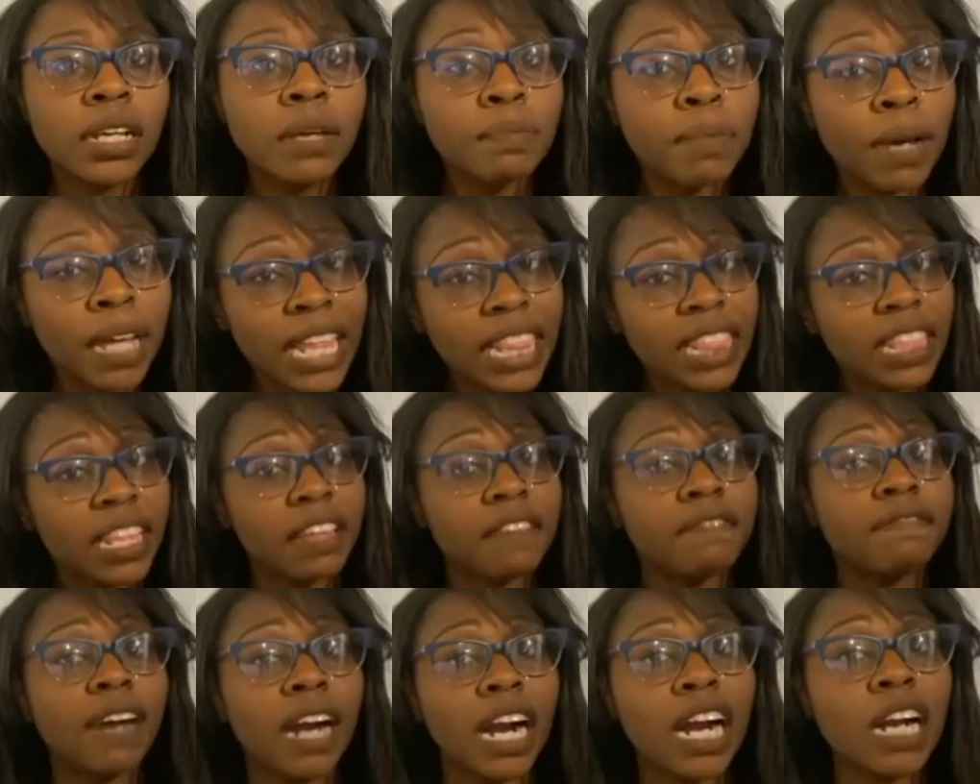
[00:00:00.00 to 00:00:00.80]
But in the
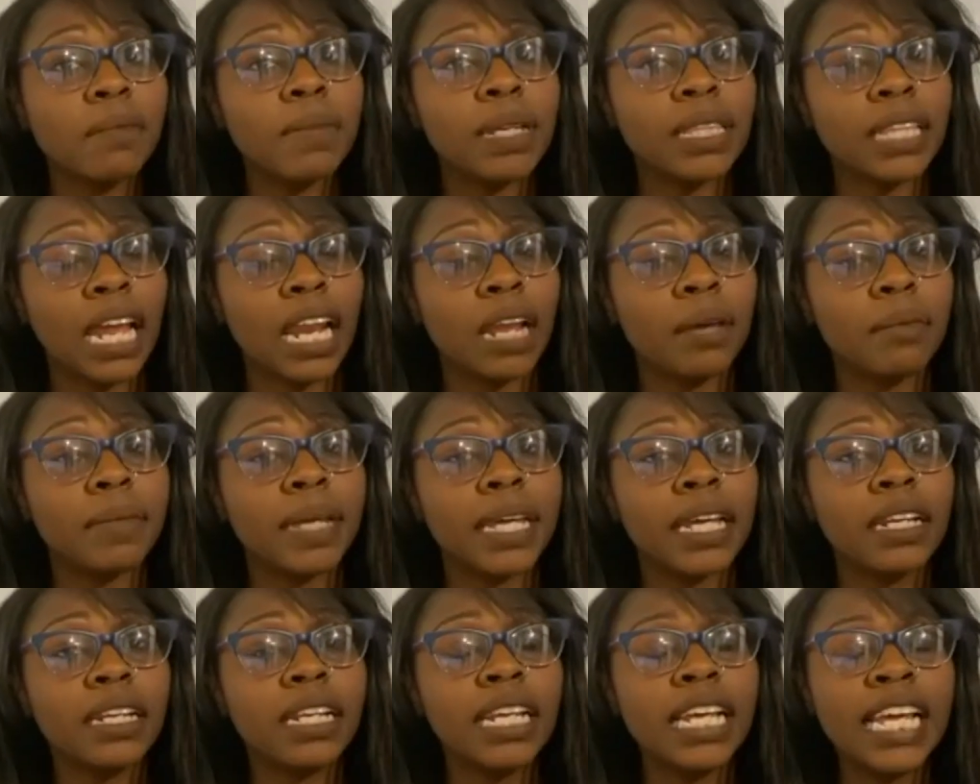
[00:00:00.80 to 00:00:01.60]
environment that I'm
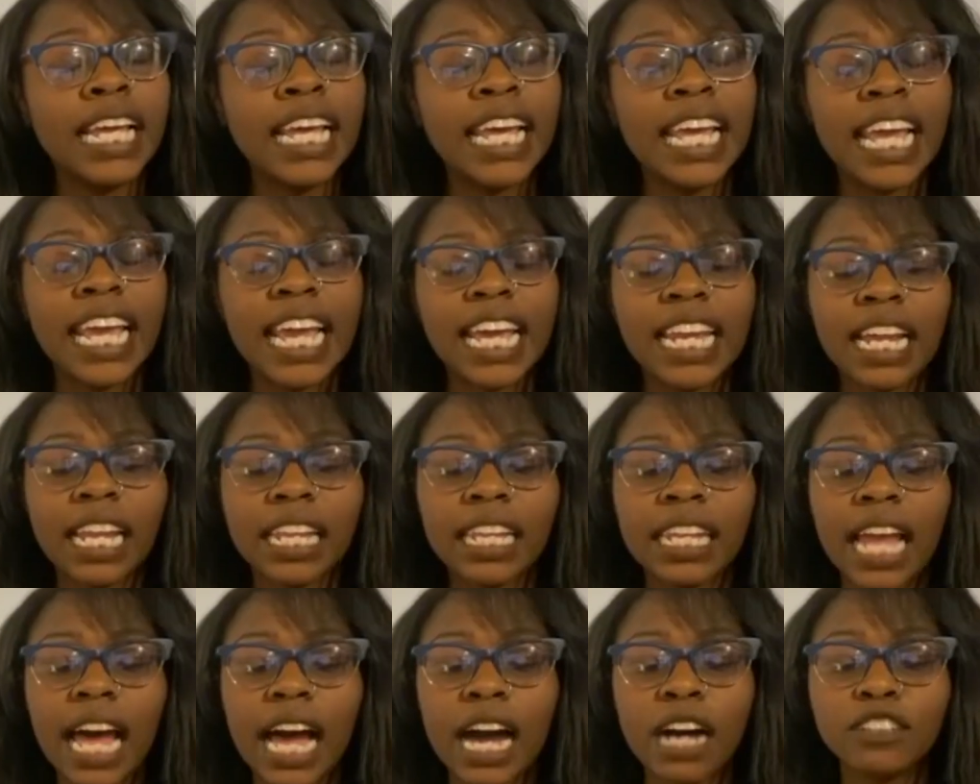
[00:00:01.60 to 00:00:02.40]
in, it
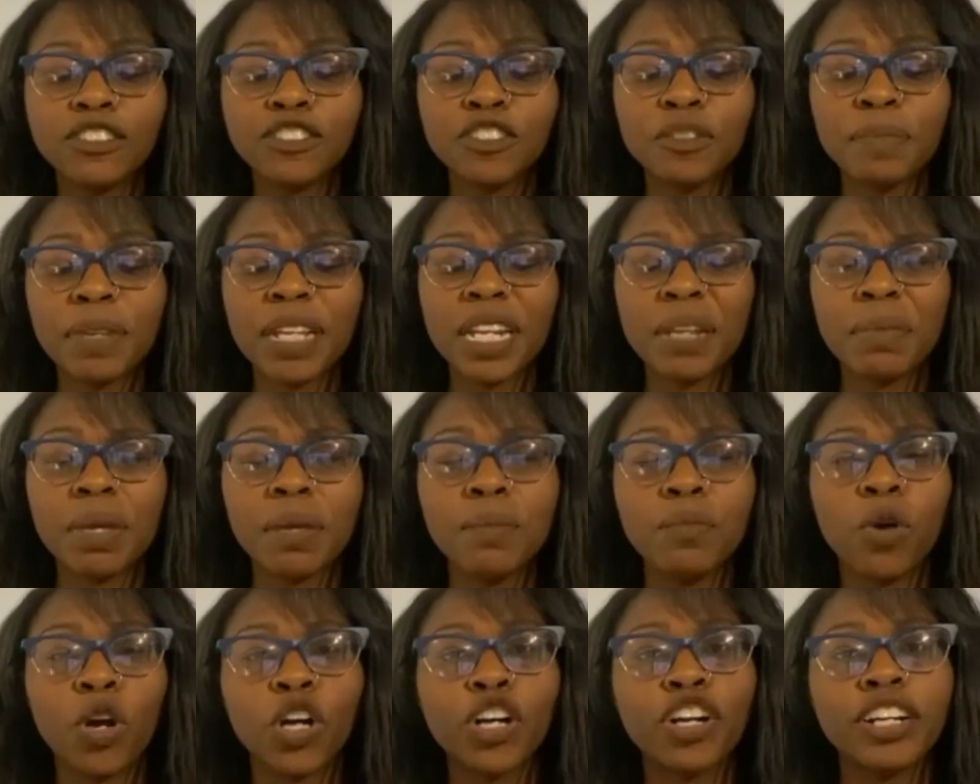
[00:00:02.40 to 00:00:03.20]
allows for me to
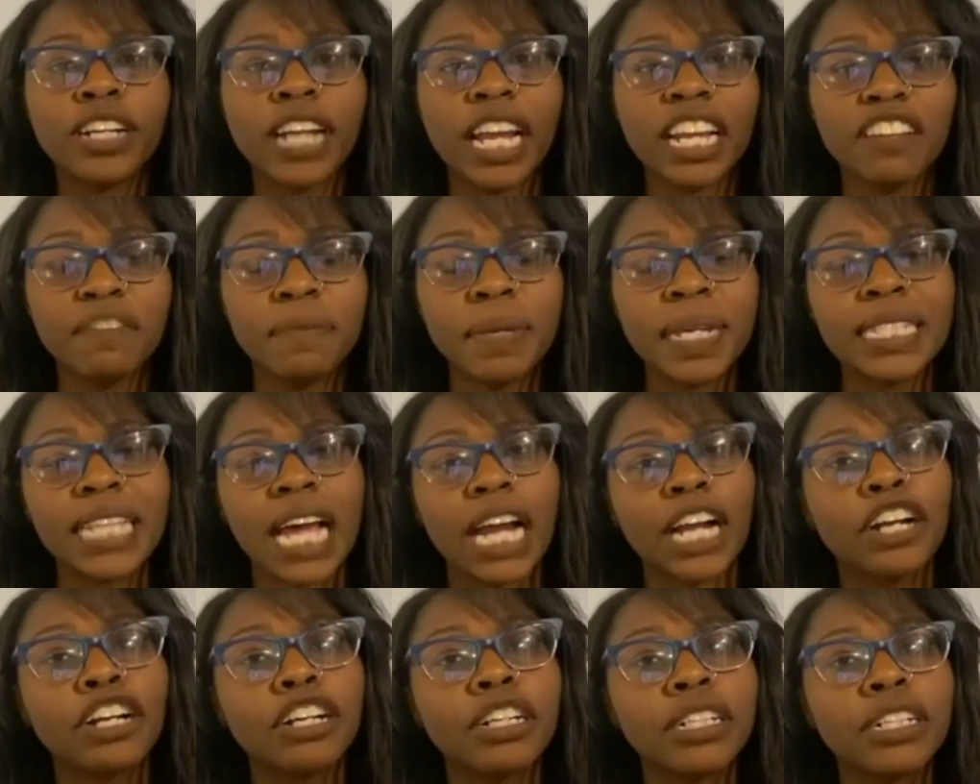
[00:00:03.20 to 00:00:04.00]
be more creative because
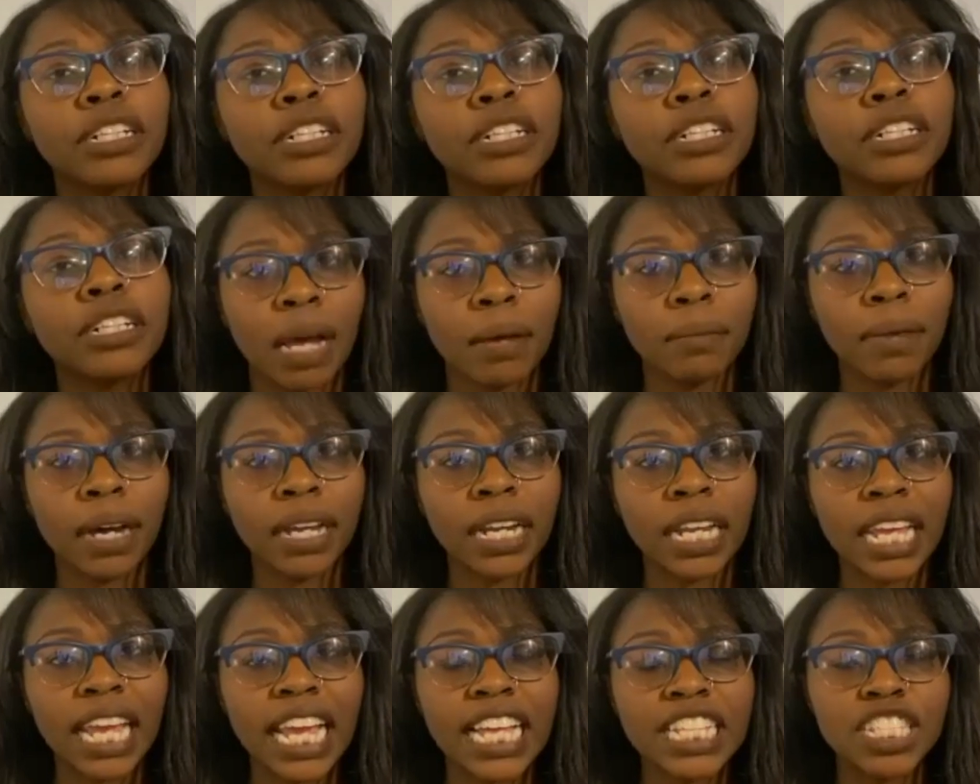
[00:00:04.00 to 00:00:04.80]
I create my
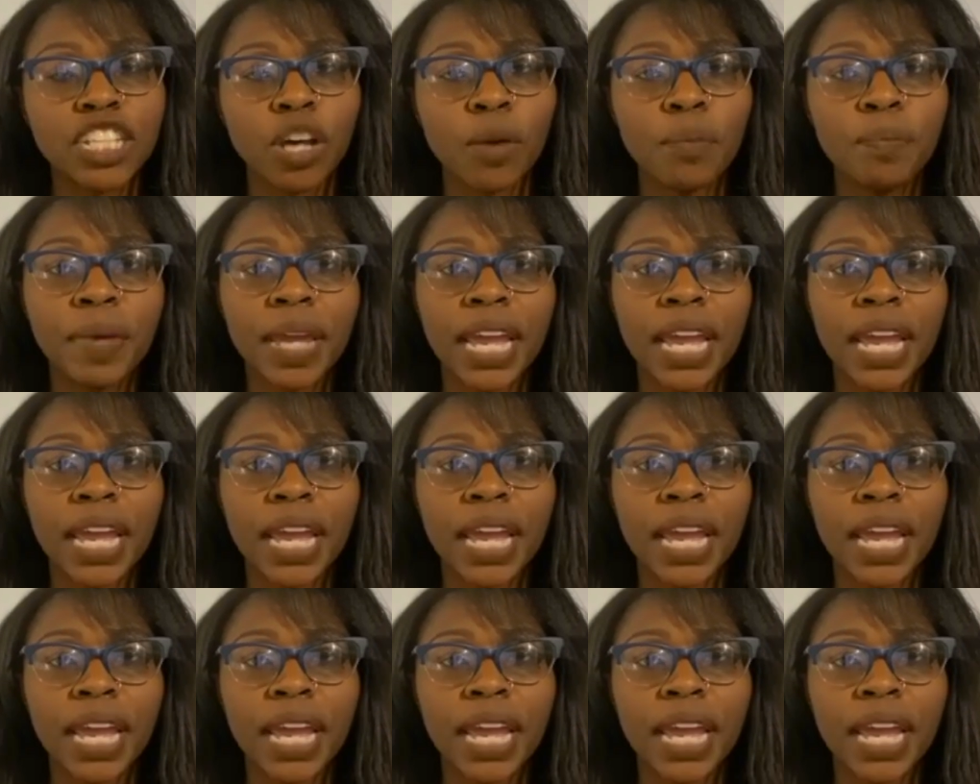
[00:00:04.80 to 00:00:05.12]
money. And so